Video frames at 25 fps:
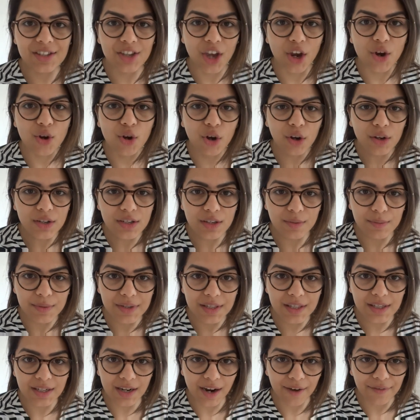So I got some
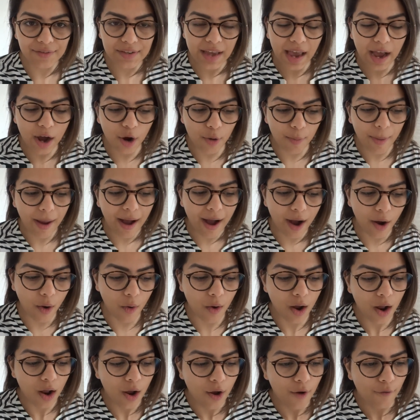stuff to help
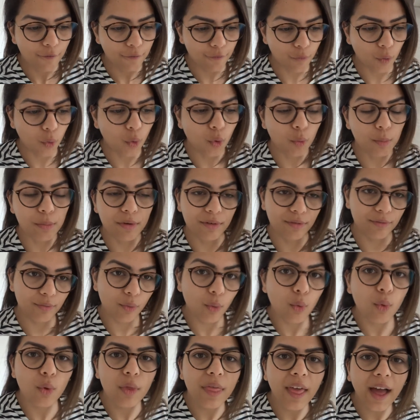out for
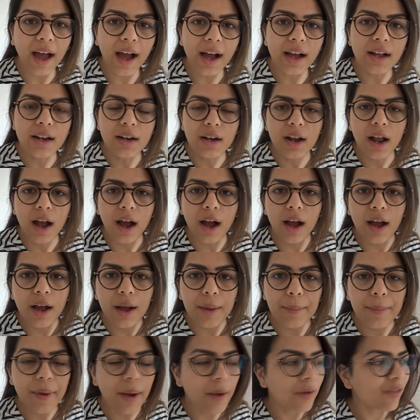before that.
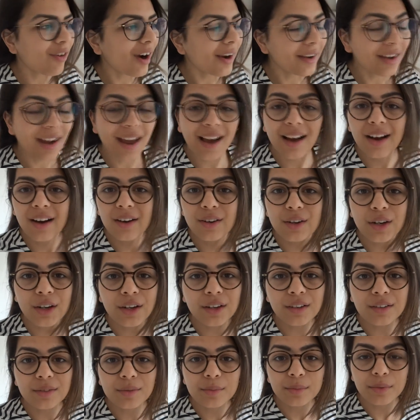Right now,
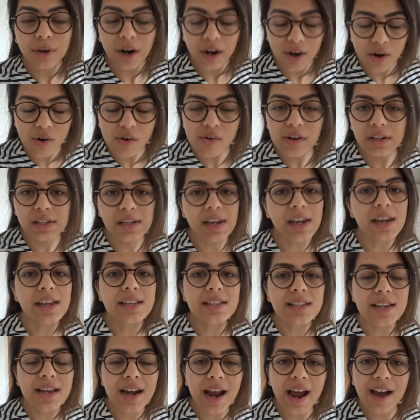
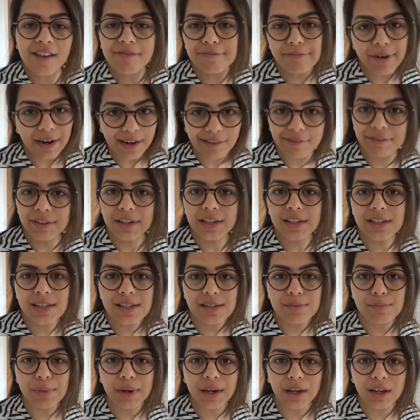priorities, gonna have
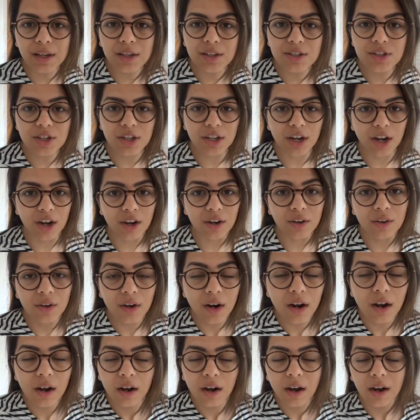breakfast because, you know,
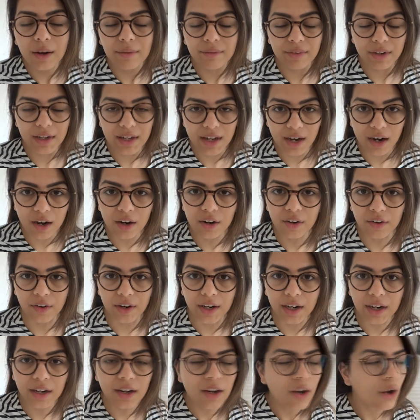I'm really
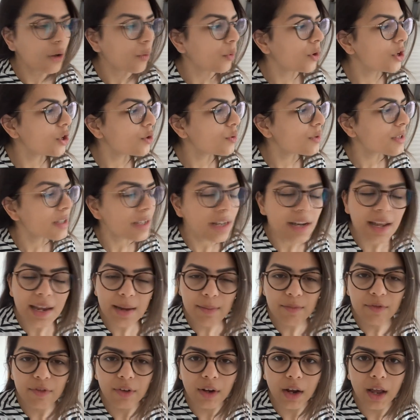hungry. When you
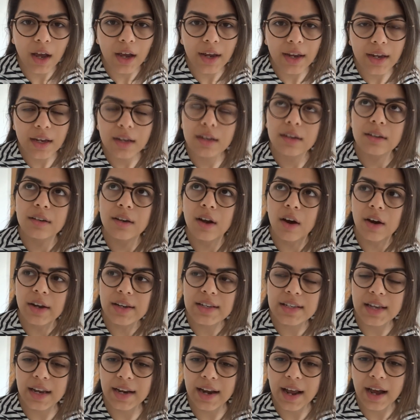sleep for like
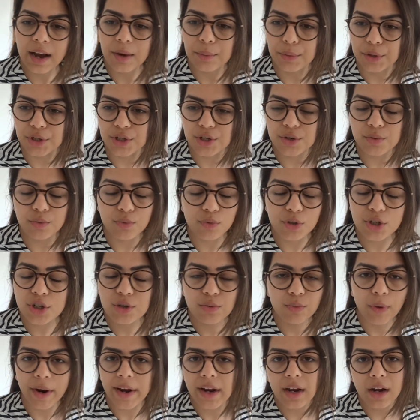9-10 hours, you would
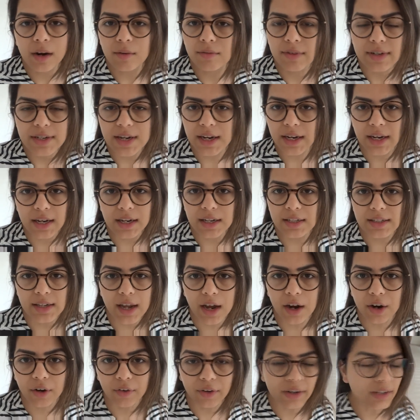just wake up ridiculously
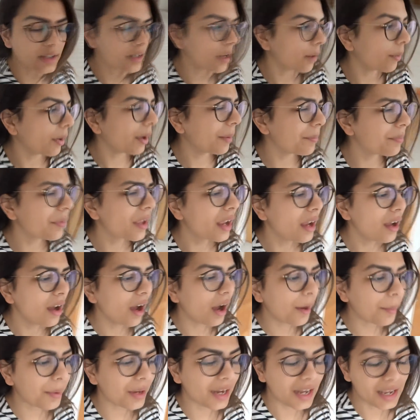hungry. So I'm
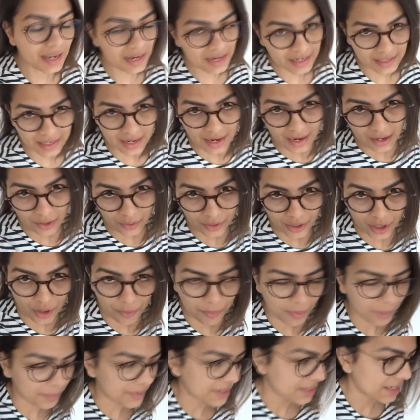gonna eat now. I know
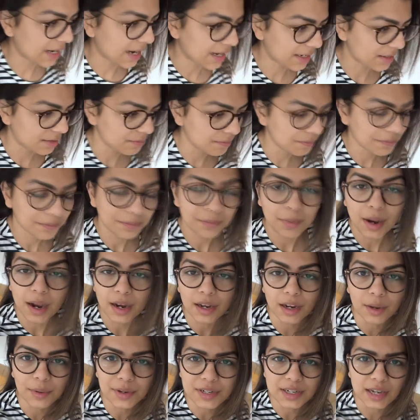Mum and Dad and
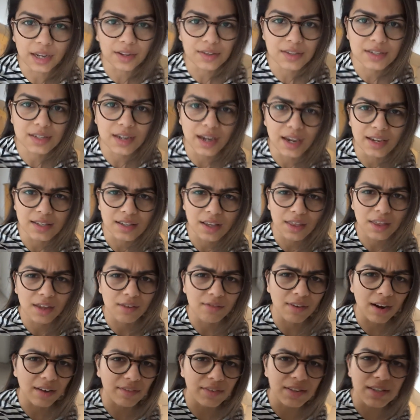Milo are downstairs. I
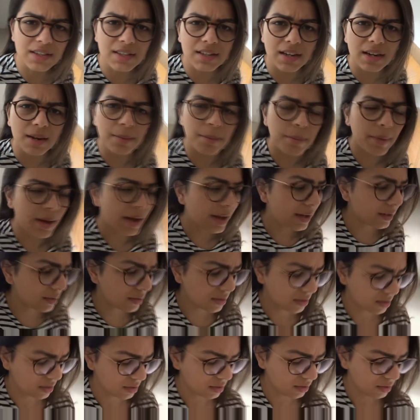think Ravi's still in
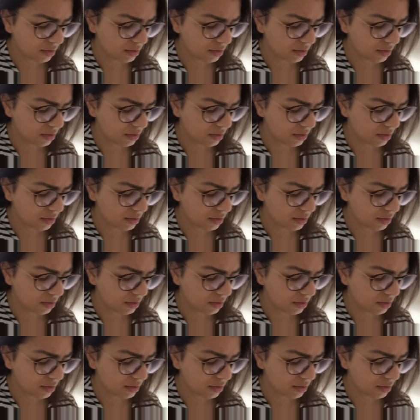bed.